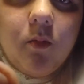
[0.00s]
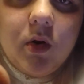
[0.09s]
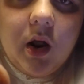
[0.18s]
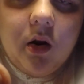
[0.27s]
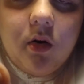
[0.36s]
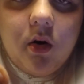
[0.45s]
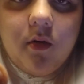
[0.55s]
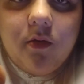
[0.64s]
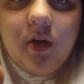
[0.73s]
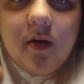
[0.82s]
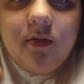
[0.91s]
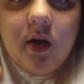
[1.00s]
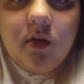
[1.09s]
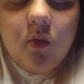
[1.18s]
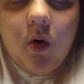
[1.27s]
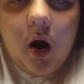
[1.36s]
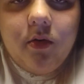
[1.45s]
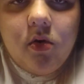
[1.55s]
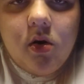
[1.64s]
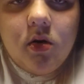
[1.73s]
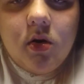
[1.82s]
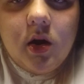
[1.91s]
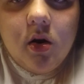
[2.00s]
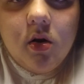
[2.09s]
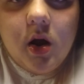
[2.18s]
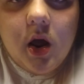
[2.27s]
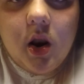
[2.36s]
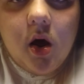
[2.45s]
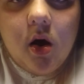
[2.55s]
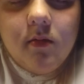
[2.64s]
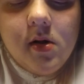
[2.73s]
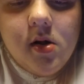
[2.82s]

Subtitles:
We got a flat face Rasta here, and